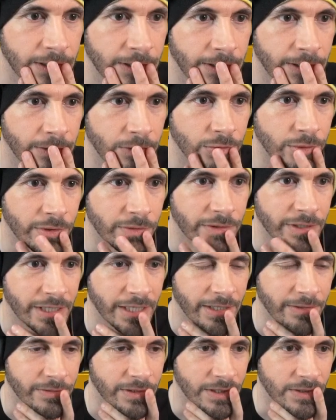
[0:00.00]
We already
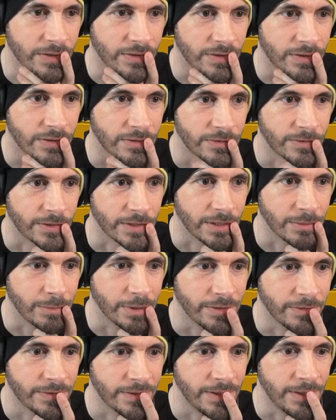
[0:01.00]
have this for the
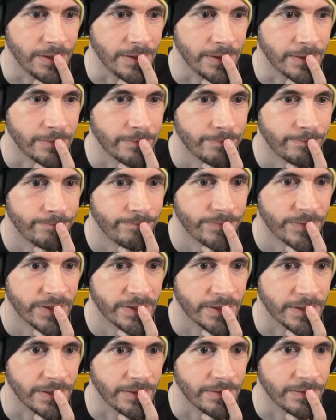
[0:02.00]
buff stealing.
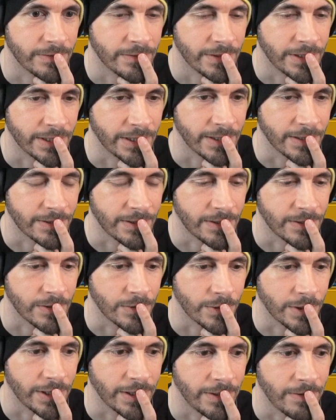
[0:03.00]
So I guess that's
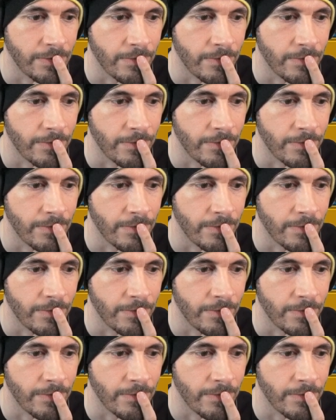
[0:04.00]
okay.